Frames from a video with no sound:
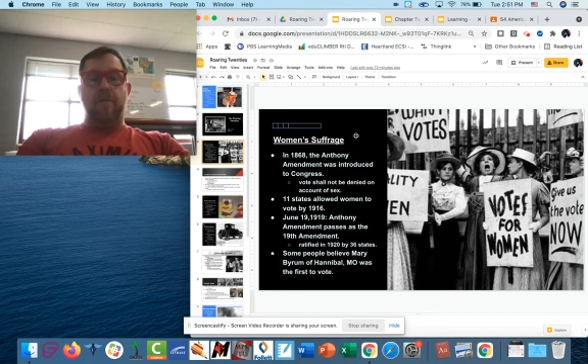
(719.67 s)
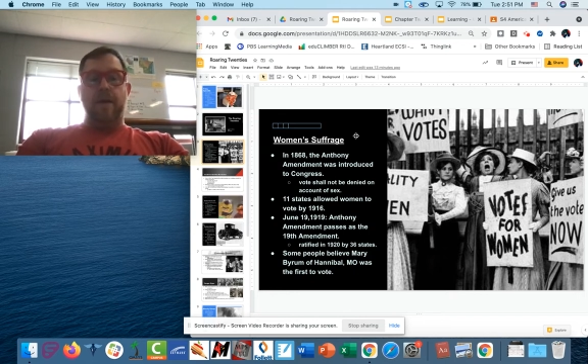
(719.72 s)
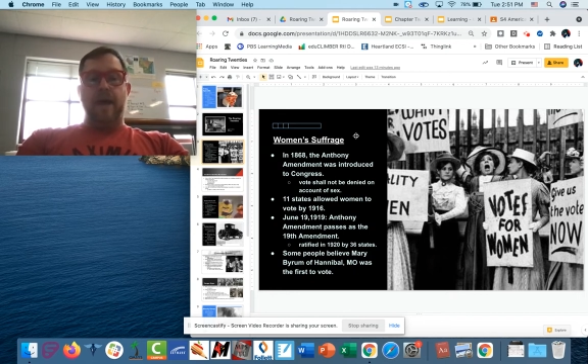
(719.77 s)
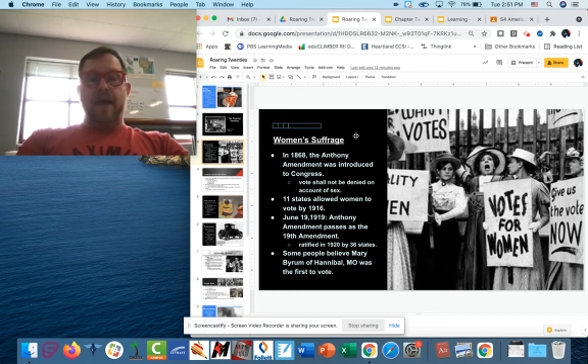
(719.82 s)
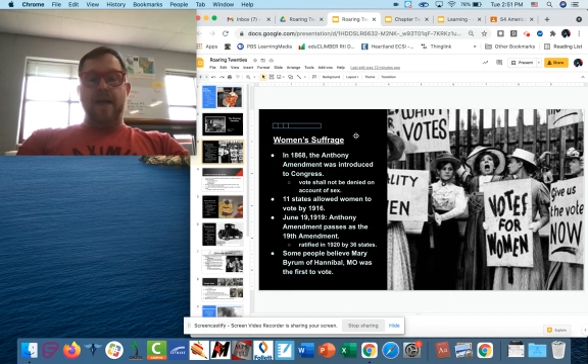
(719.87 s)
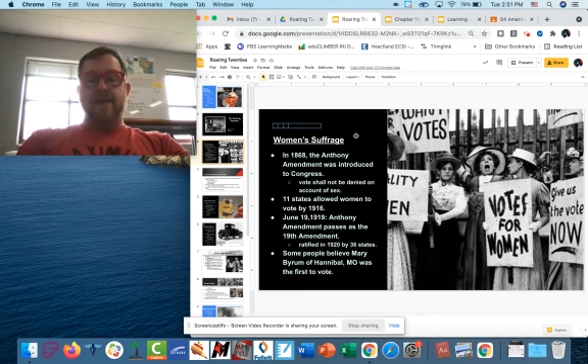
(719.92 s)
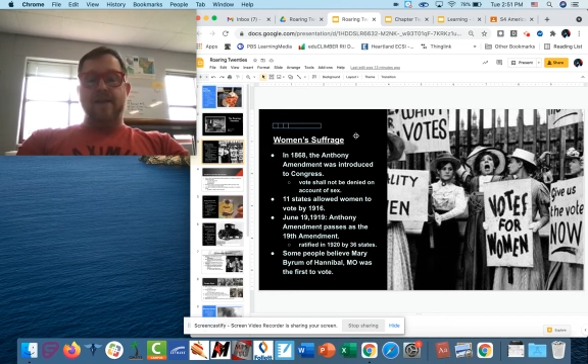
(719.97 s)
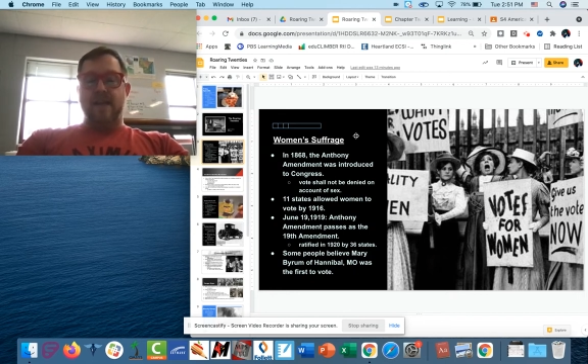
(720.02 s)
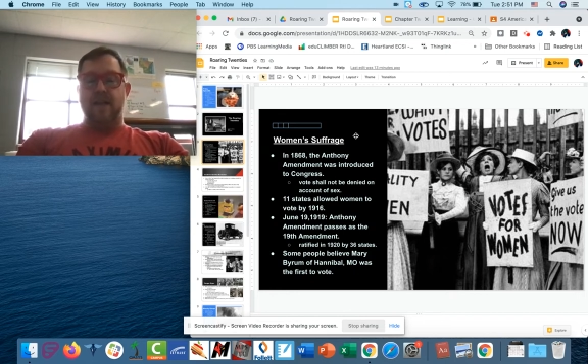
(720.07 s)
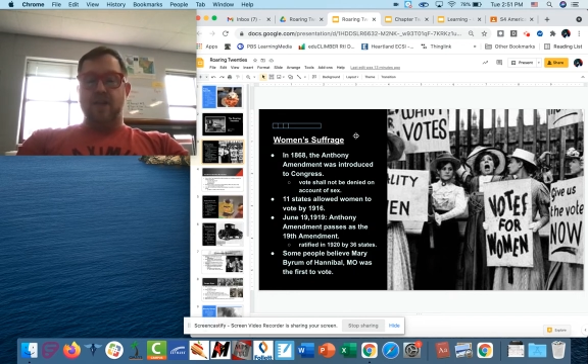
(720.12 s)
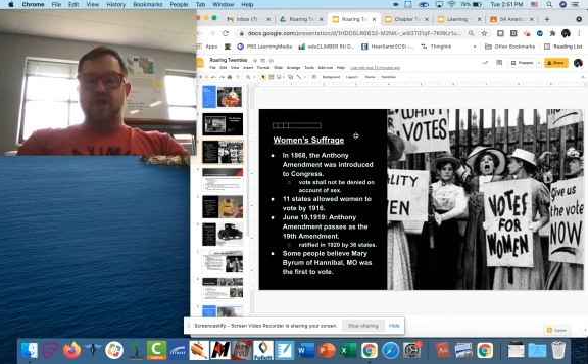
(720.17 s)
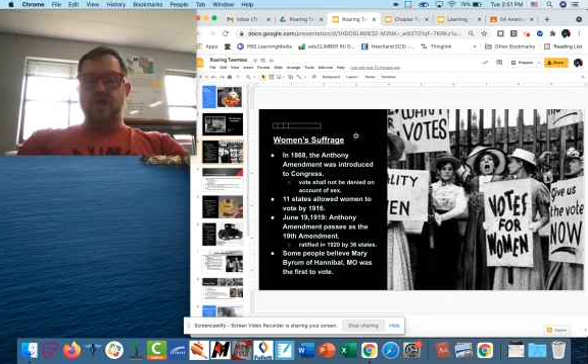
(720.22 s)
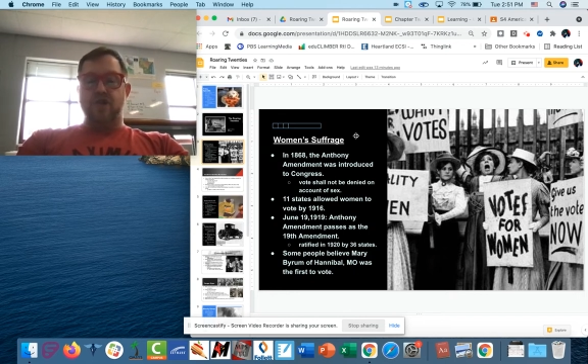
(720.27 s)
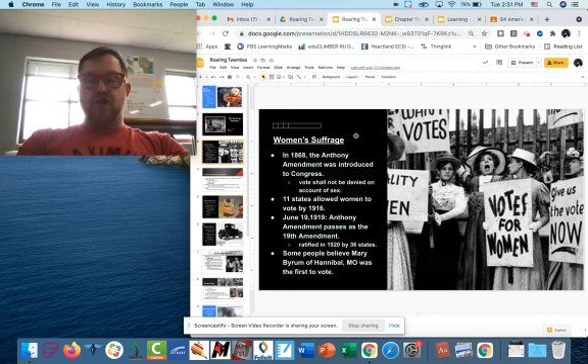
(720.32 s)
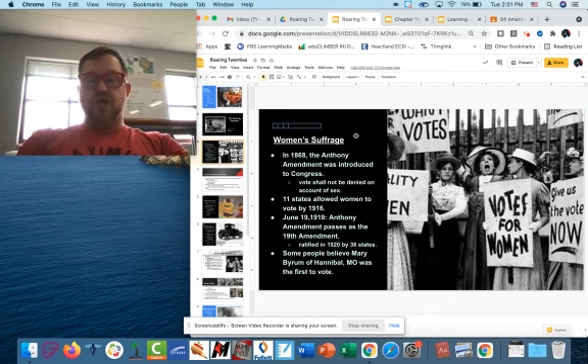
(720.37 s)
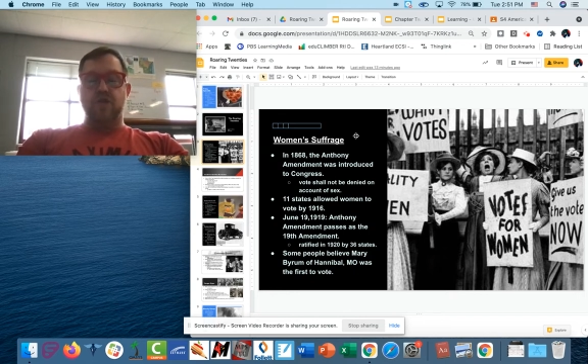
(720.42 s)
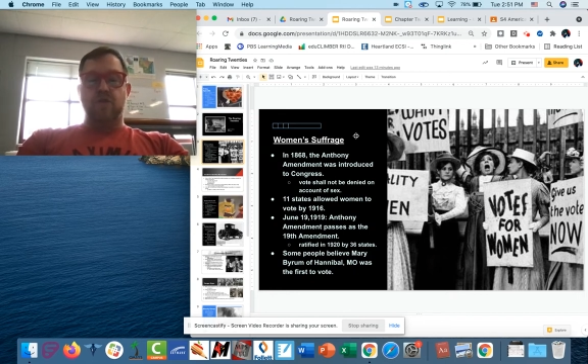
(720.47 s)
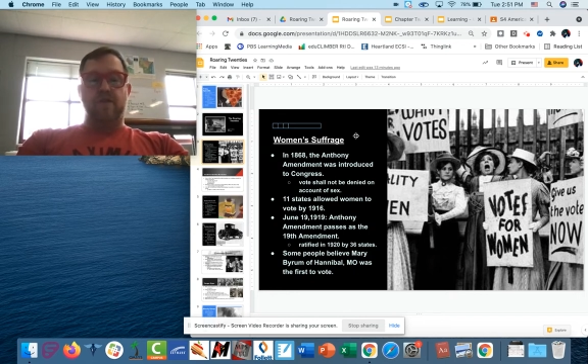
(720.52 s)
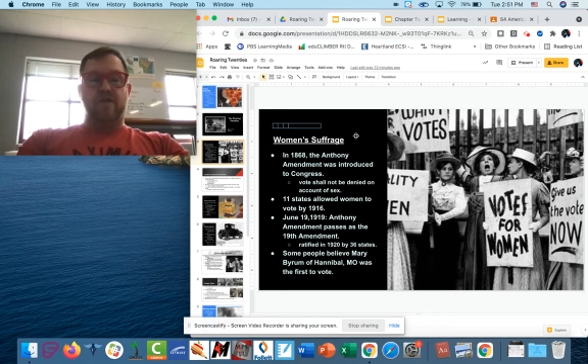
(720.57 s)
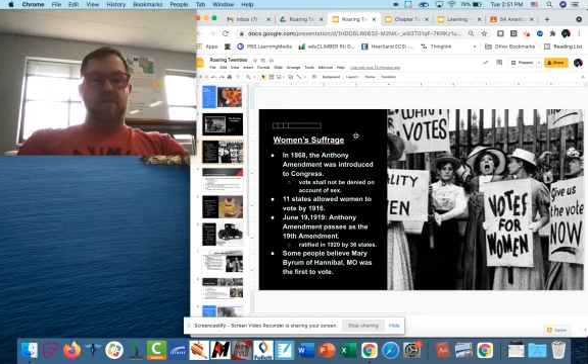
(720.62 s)
pay attention
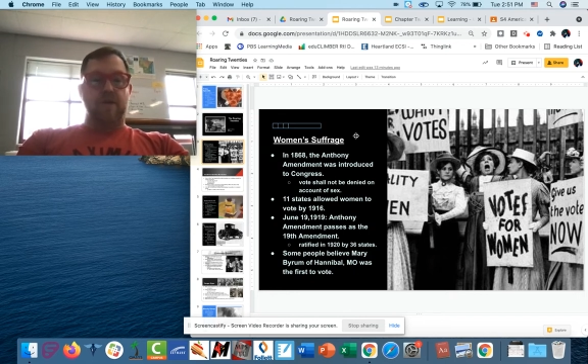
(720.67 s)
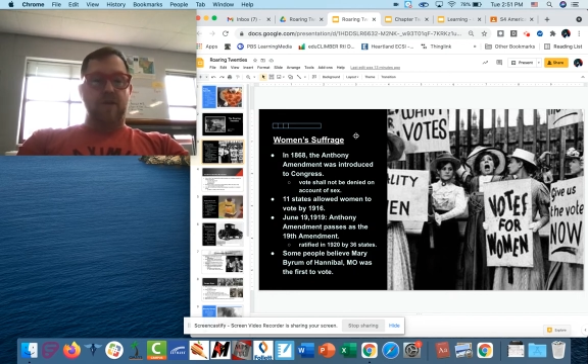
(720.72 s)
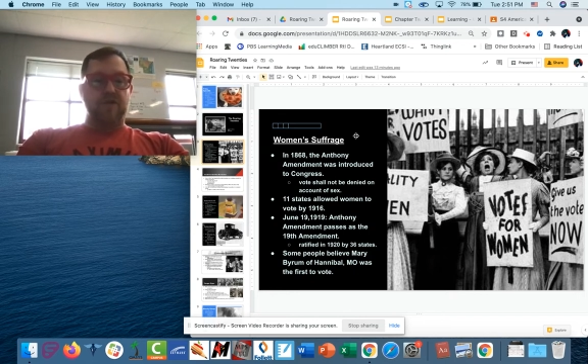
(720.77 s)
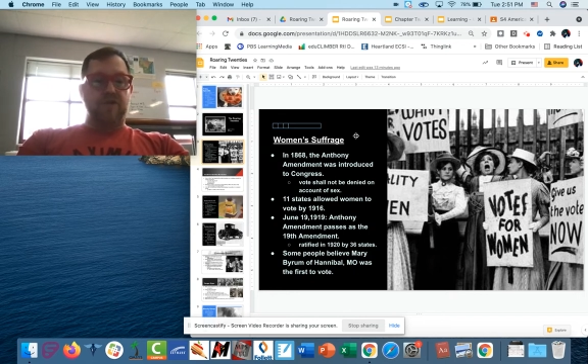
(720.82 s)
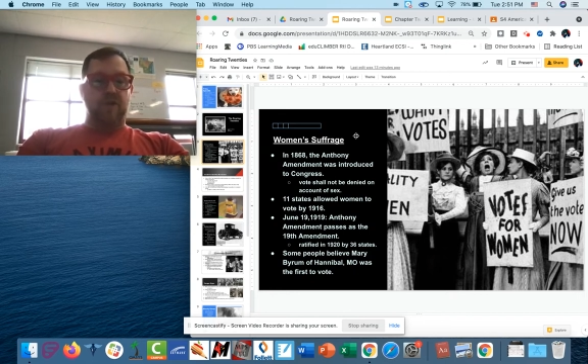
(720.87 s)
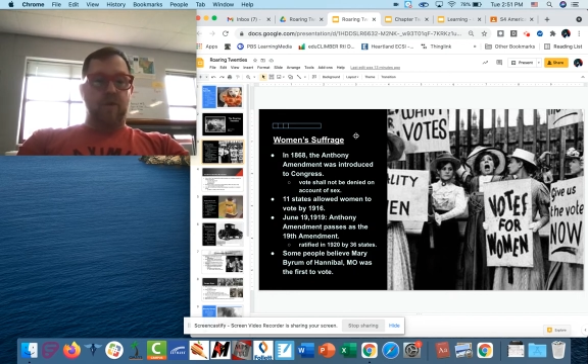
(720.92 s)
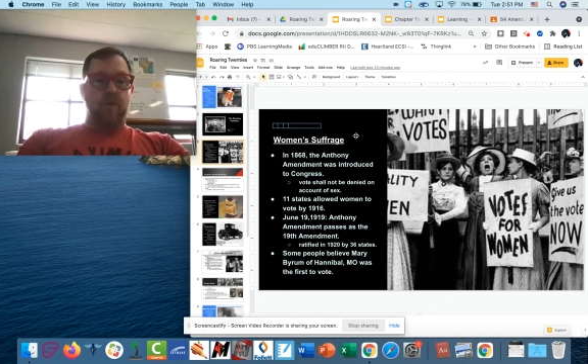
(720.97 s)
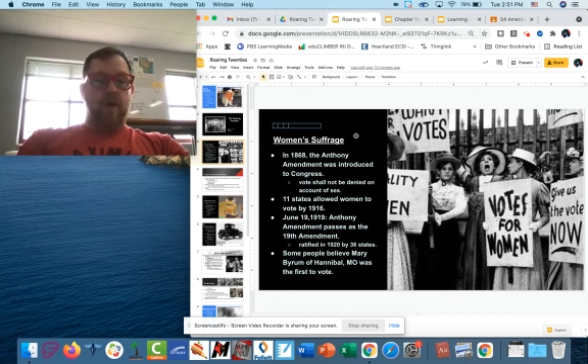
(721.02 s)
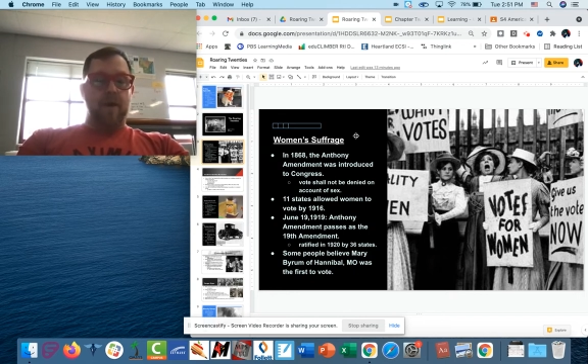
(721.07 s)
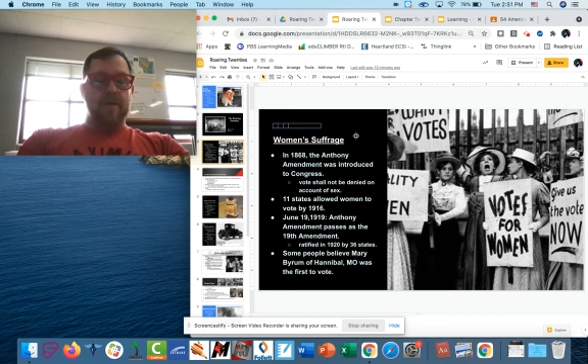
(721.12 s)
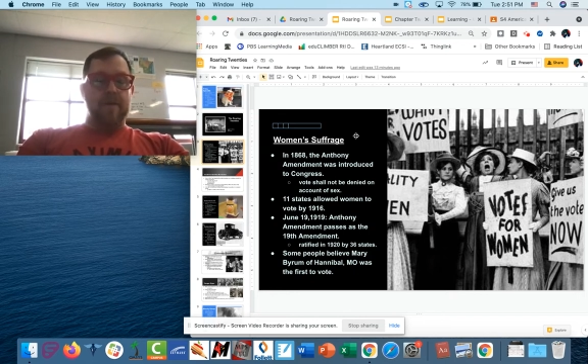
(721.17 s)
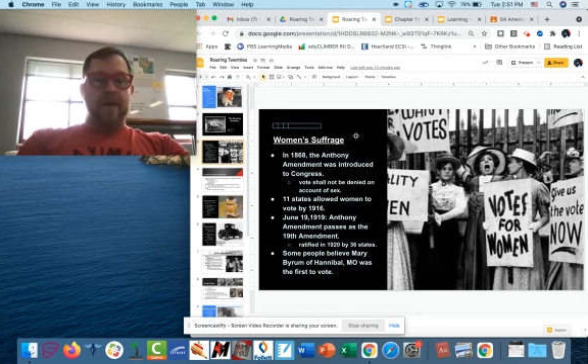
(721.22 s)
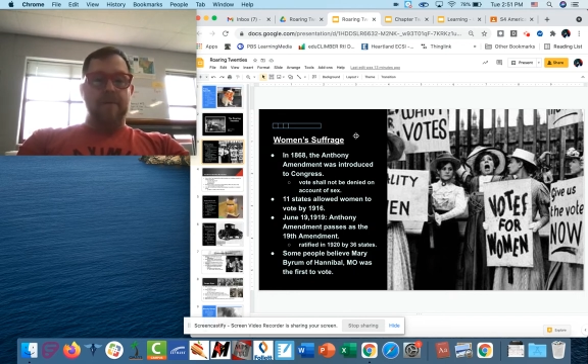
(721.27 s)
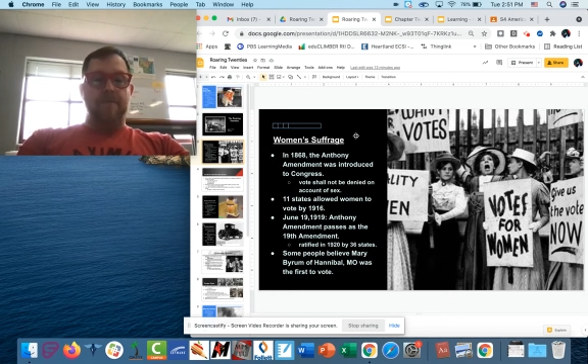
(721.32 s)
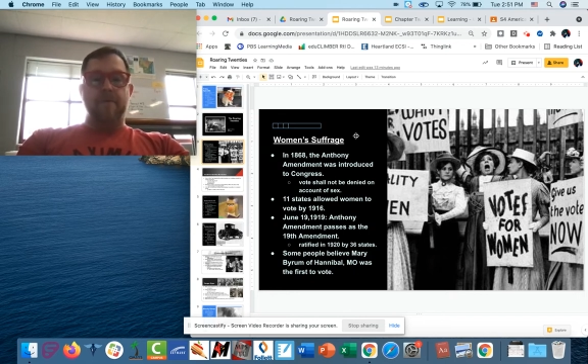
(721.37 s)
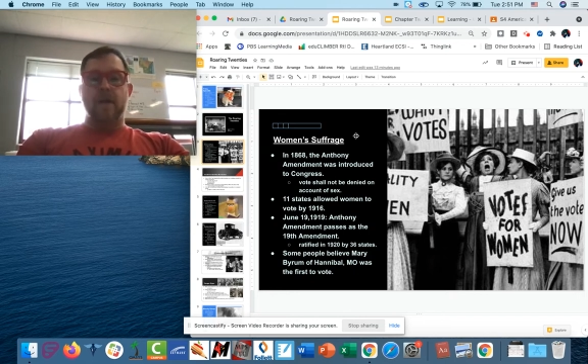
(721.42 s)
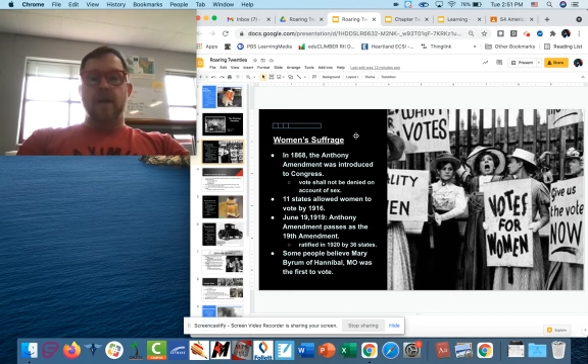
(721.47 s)
to as much for women.